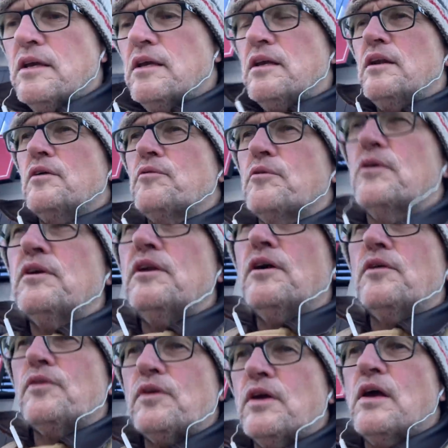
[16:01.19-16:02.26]
you know, you
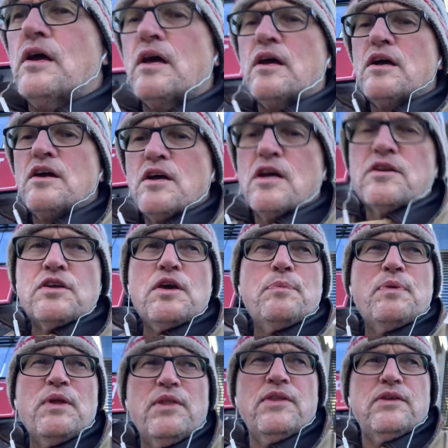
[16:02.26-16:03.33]
know the deep
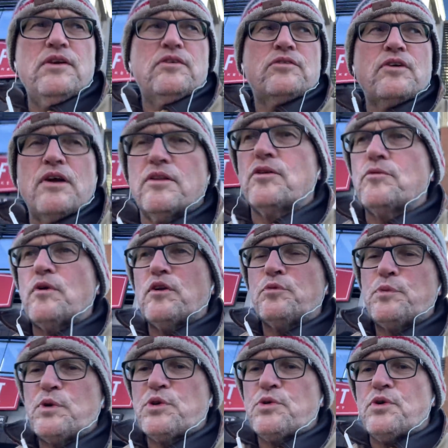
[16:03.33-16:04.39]
in, inside the
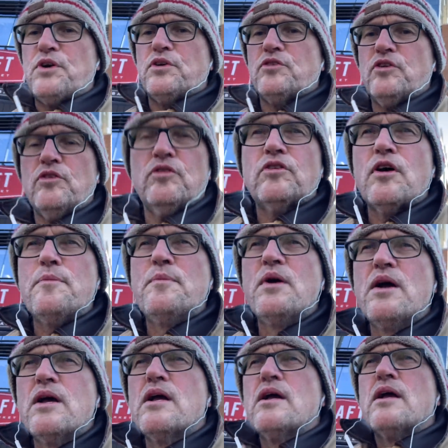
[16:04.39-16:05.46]
respiratory system
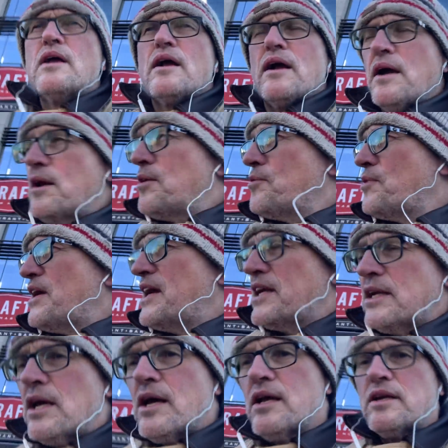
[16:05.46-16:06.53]
at a
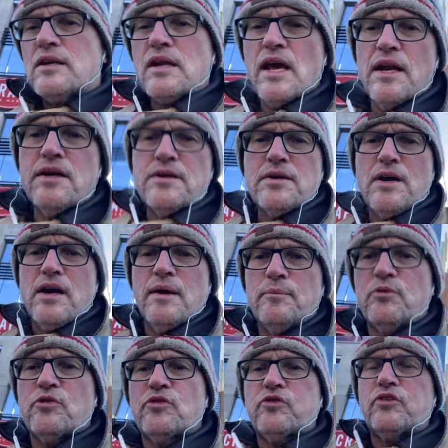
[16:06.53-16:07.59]
rate 10
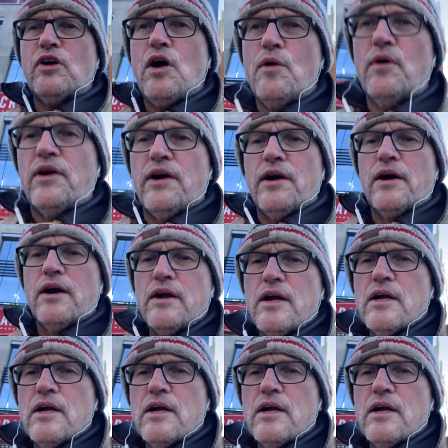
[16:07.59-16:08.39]
times slower